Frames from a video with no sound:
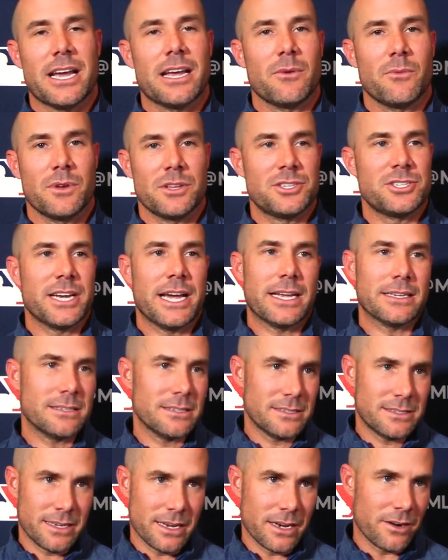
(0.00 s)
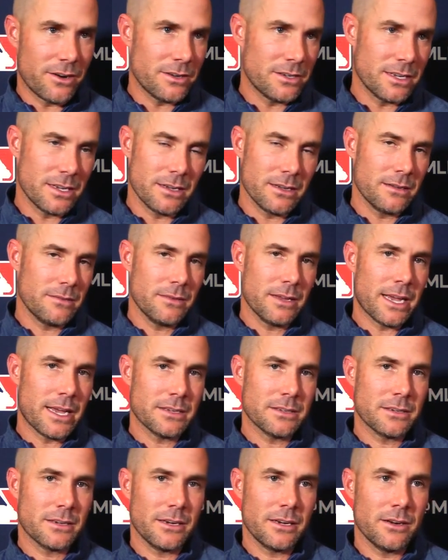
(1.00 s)
with Jazz in center to
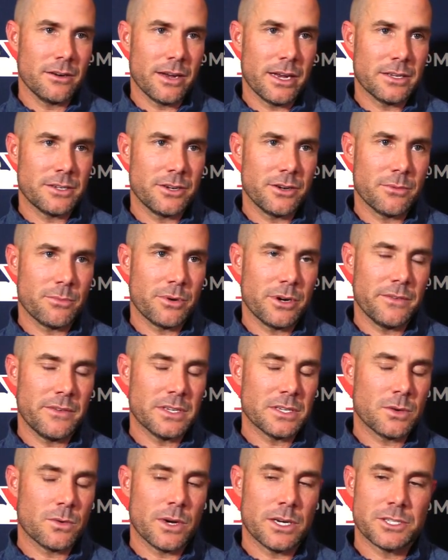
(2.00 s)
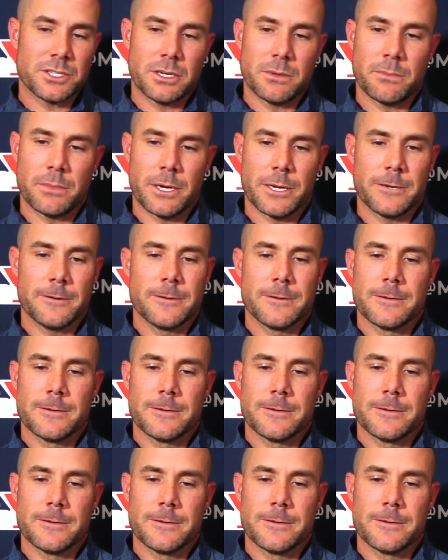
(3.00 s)
ask, answer your previous question. But